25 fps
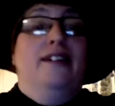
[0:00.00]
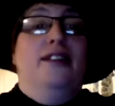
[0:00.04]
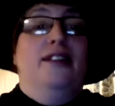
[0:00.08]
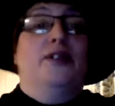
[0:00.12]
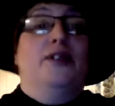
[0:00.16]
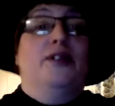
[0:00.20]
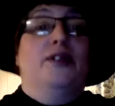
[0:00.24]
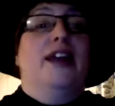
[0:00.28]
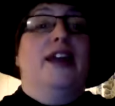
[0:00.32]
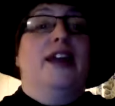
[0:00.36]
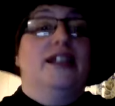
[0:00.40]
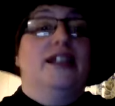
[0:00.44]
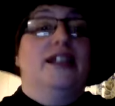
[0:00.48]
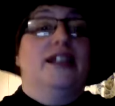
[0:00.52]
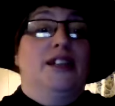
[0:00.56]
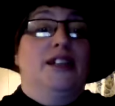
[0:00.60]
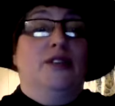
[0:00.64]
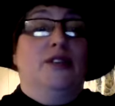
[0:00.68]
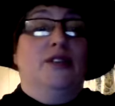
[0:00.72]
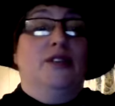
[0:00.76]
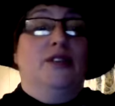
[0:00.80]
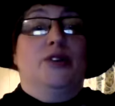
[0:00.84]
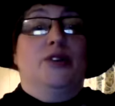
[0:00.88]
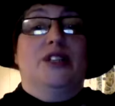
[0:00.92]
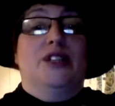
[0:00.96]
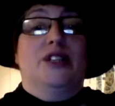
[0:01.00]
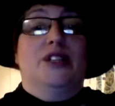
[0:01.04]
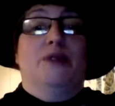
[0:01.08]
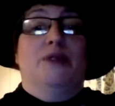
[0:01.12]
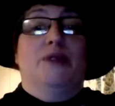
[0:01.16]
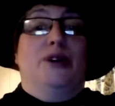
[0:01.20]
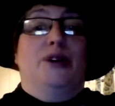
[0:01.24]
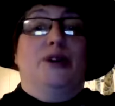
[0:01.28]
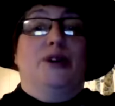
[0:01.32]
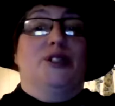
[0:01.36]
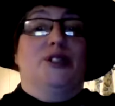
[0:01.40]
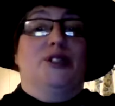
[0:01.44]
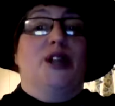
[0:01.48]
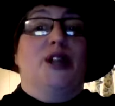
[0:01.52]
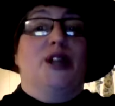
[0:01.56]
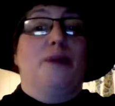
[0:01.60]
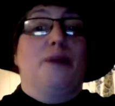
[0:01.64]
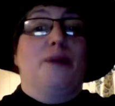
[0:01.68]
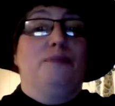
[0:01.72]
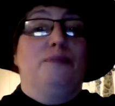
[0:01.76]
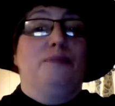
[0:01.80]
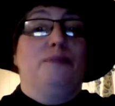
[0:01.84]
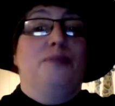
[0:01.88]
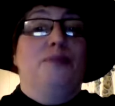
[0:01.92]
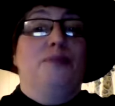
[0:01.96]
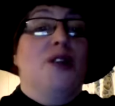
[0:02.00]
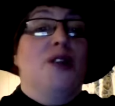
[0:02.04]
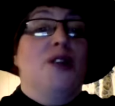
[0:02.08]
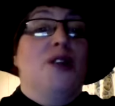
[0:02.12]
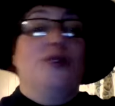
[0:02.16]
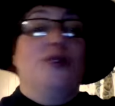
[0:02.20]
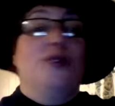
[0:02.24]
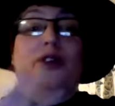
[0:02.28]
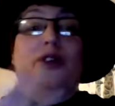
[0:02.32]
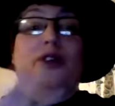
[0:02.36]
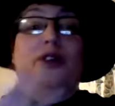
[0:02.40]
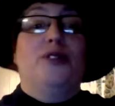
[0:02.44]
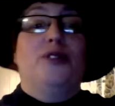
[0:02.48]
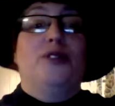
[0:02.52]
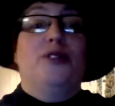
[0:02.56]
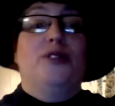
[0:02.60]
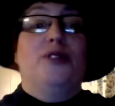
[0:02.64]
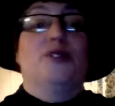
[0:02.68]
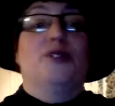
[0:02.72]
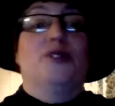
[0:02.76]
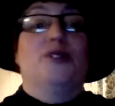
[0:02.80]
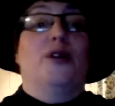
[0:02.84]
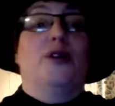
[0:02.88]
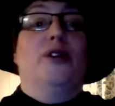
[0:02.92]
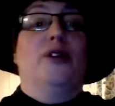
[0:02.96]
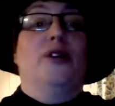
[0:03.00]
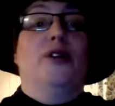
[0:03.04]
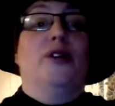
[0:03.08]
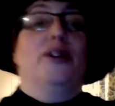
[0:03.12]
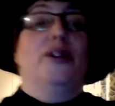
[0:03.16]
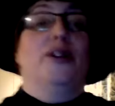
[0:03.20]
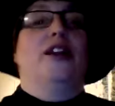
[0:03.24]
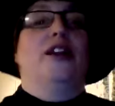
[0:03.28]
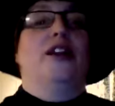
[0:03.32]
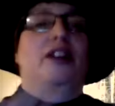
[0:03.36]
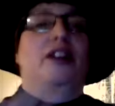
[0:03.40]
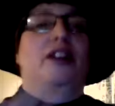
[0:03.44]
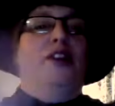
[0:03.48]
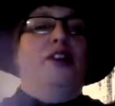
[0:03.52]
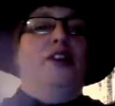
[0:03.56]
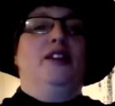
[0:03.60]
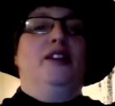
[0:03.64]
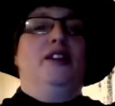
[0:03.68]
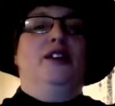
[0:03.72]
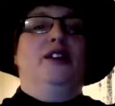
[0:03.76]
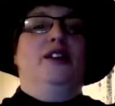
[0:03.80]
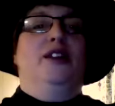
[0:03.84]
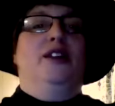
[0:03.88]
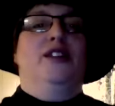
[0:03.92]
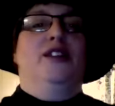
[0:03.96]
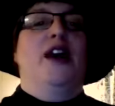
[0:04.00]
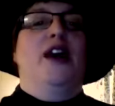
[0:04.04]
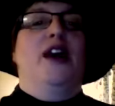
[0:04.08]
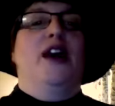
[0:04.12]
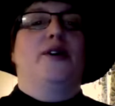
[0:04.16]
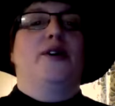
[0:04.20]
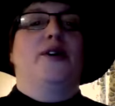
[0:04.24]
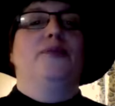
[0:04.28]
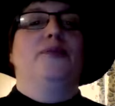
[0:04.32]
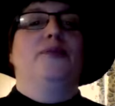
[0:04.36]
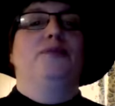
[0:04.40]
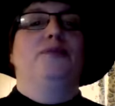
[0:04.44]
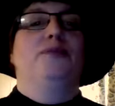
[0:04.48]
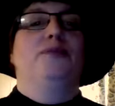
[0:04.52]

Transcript: their casing of a dressmaker's shop. So the other thieves are around there, like they they scatter.